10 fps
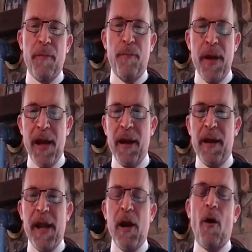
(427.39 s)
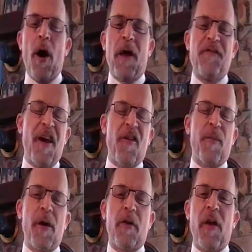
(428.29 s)
Being here on
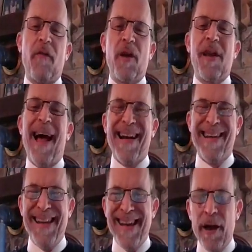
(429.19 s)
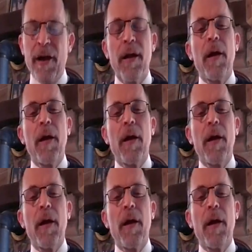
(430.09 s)
Facebook is giving you an idea